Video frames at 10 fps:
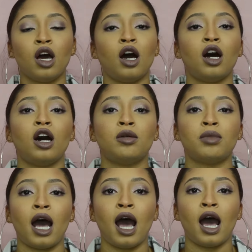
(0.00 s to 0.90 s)

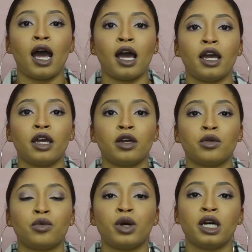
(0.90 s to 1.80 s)
Um,
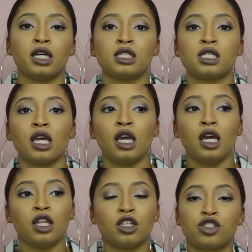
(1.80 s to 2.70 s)
I was
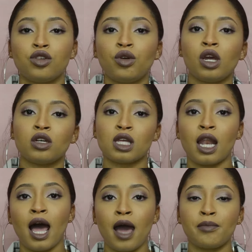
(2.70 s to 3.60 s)
in the studios a
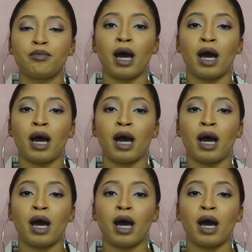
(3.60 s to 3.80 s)
lot.